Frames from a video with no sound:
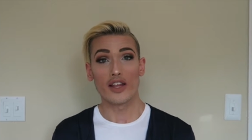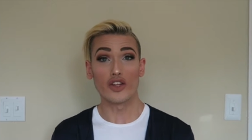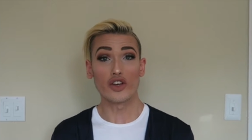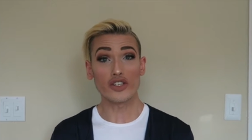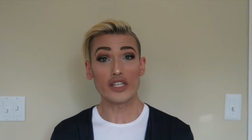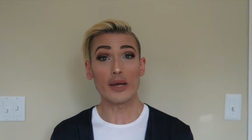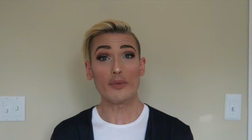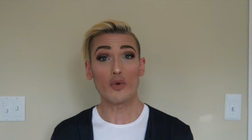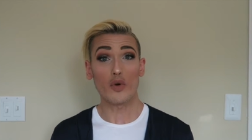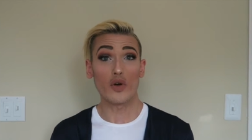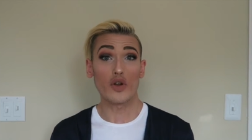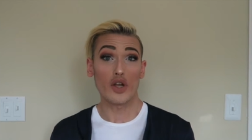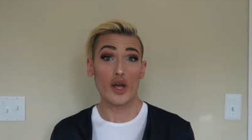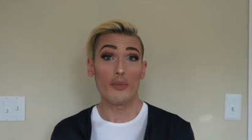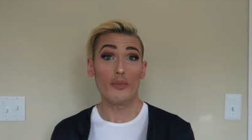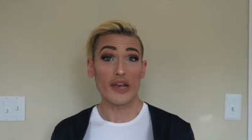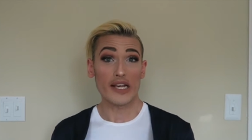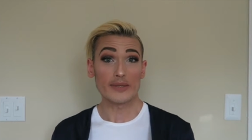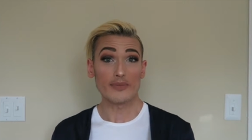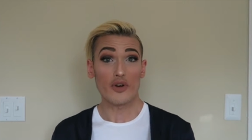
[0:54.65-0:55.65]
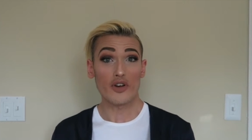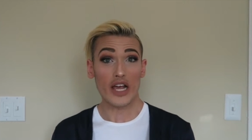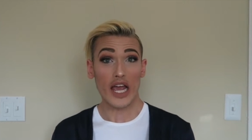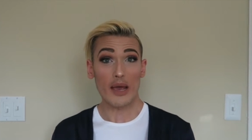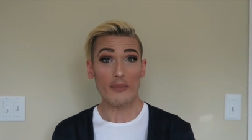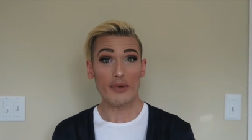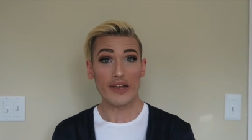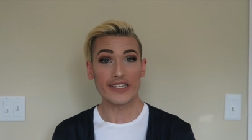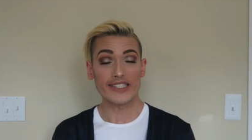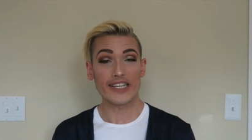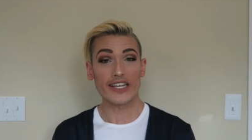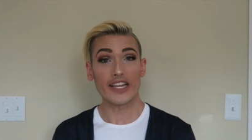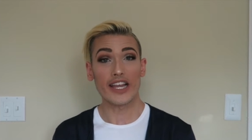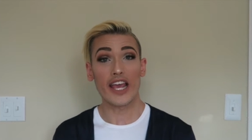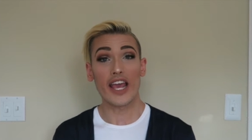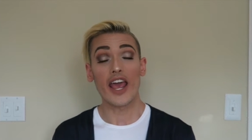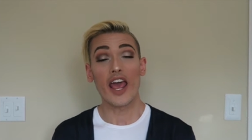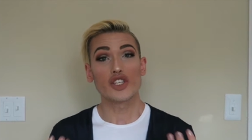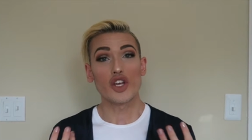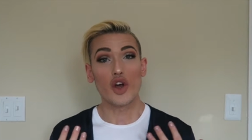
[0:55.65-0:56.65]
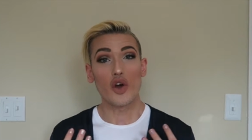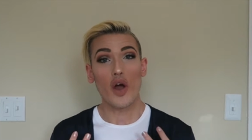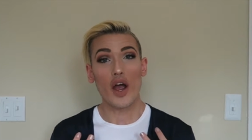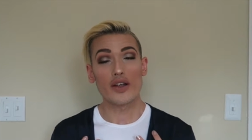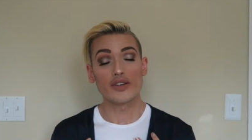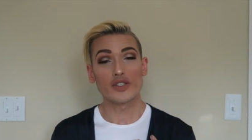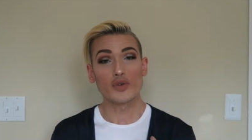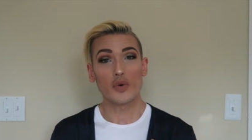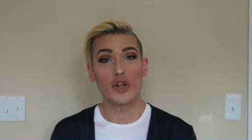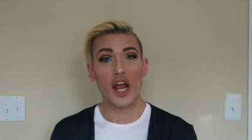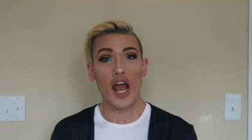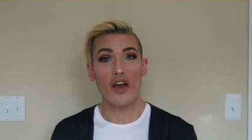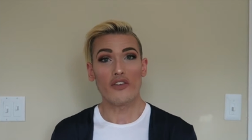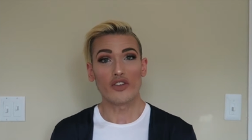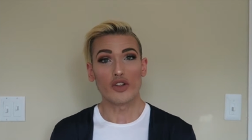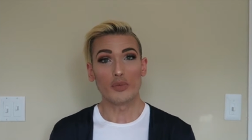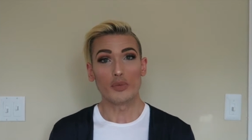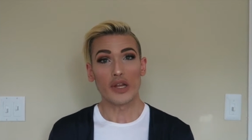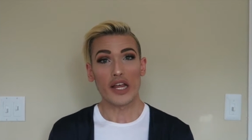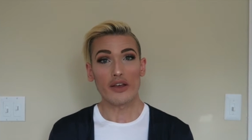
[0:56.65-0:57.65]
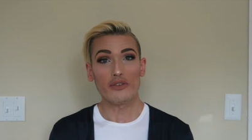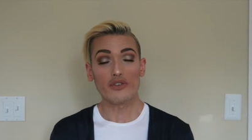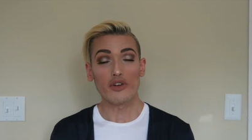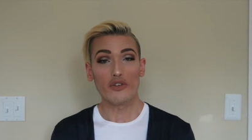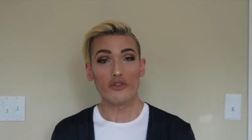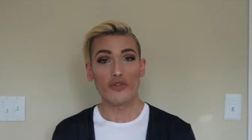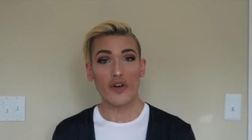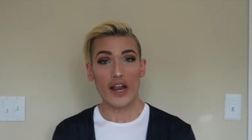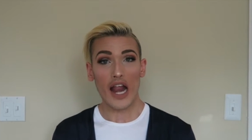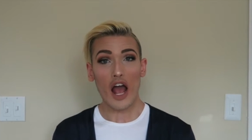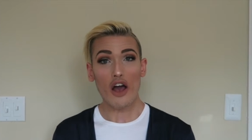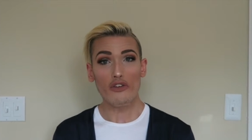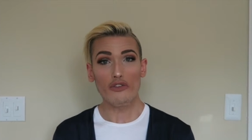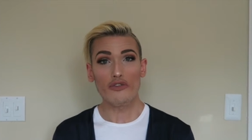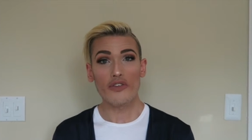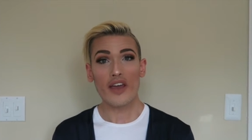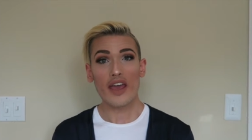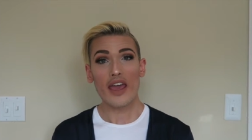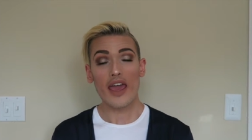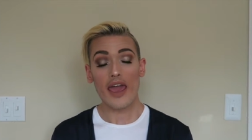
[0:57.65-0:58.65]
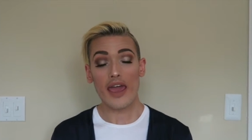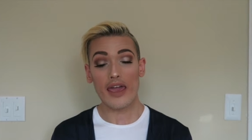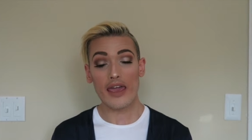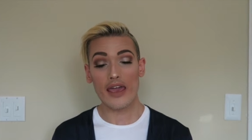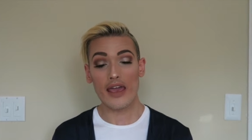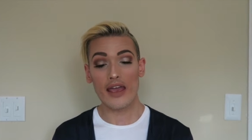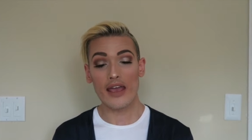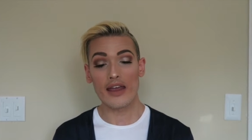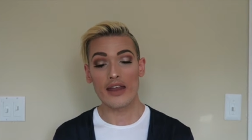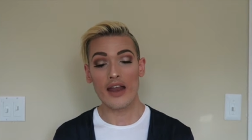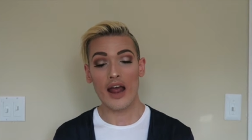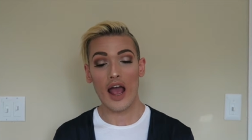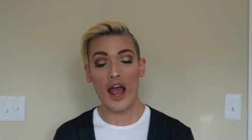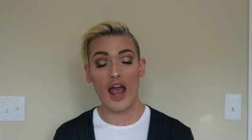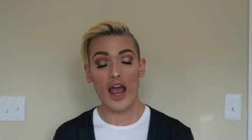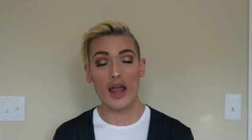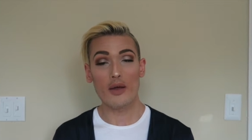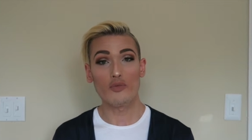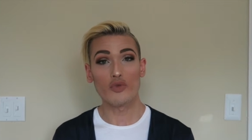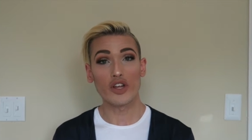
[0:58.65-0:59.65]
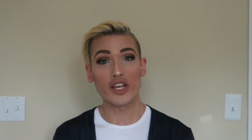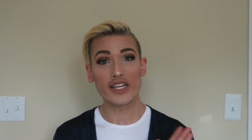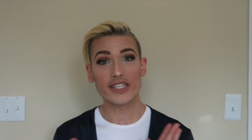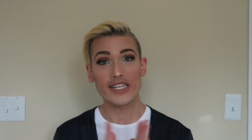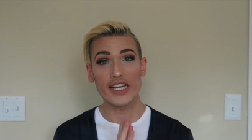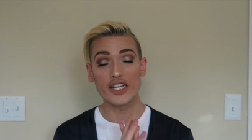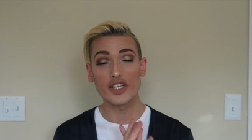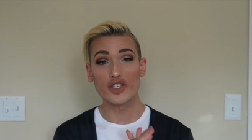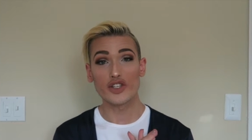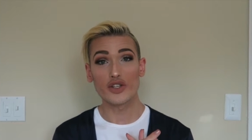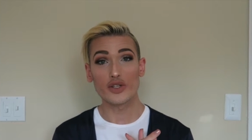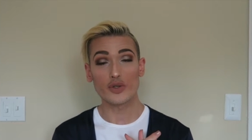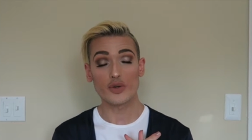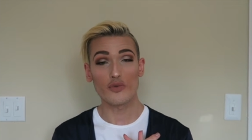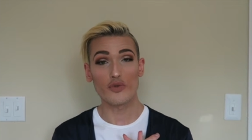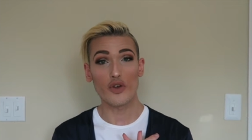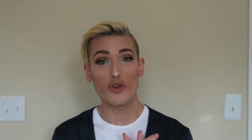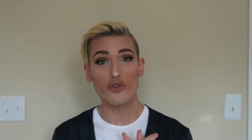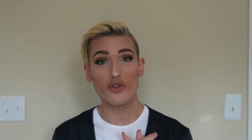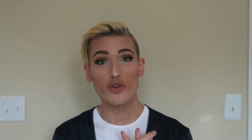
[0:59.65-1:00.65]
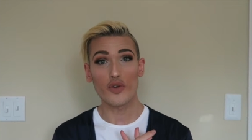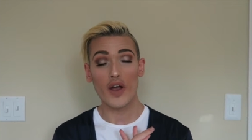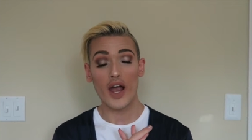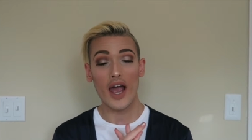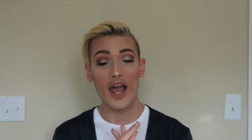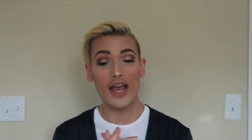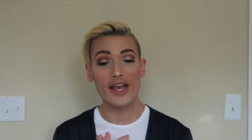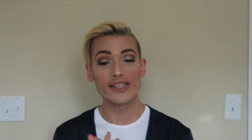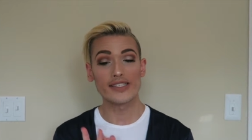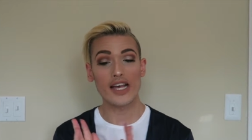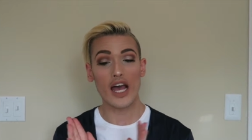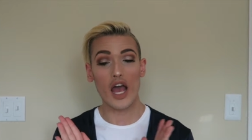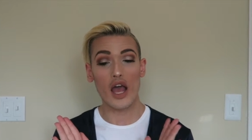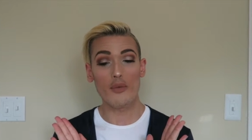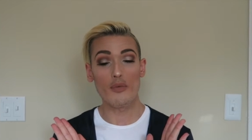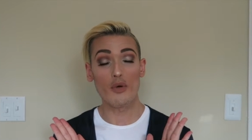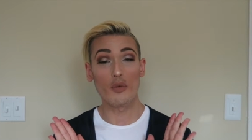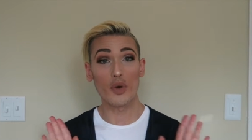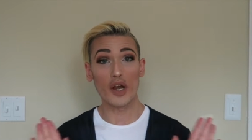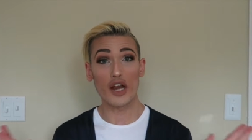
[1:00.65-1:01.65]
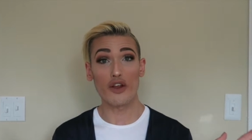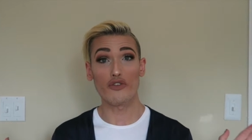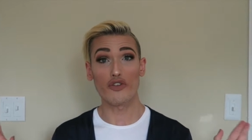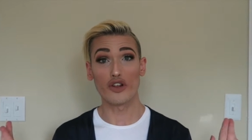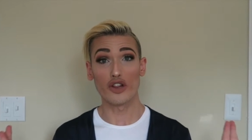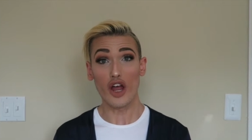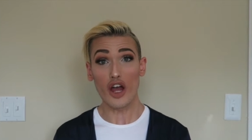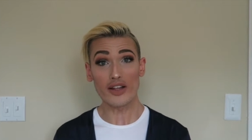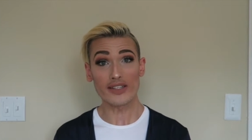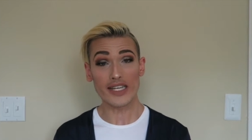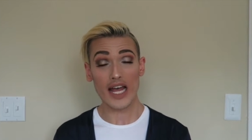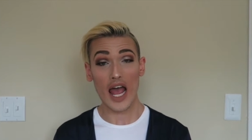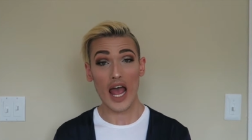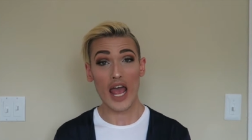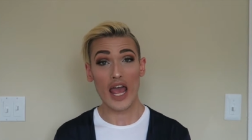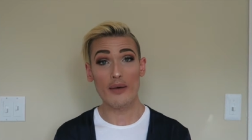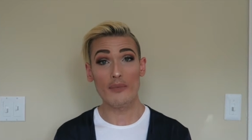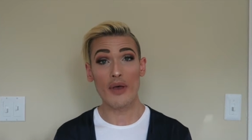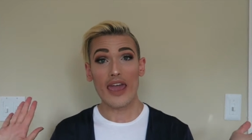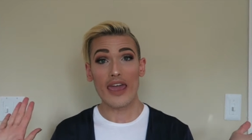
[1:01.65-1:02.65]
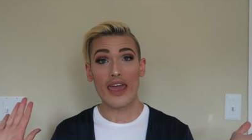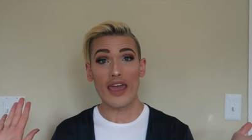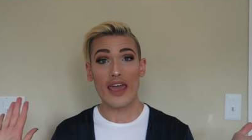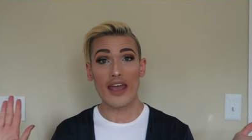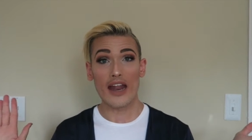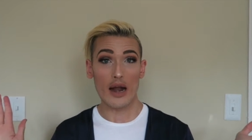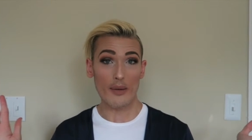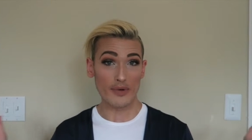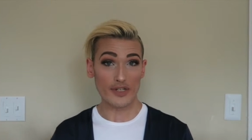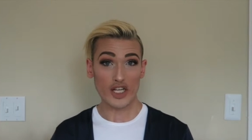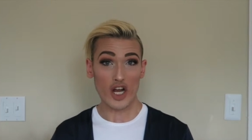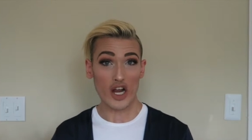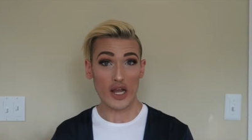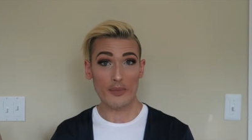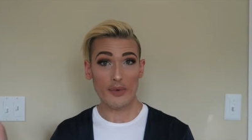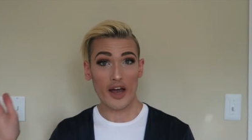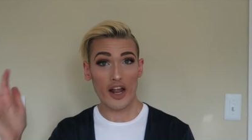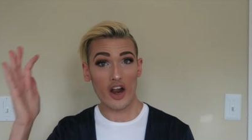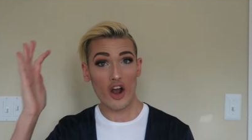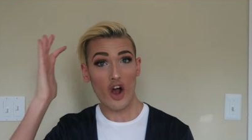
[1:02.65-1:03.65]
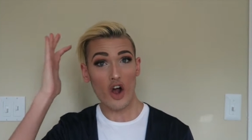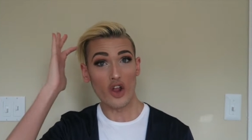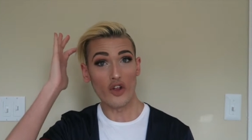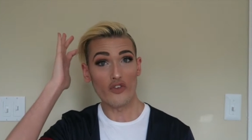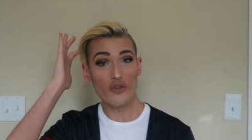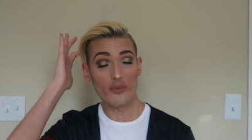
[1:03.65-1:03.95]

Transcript: Looks like I'm going to a baseball game, basically. So I just want to have a little playful, fun outfit. And I'm really excited to do this review for you guys. I've been waiting for a long time. And I've been talking about it all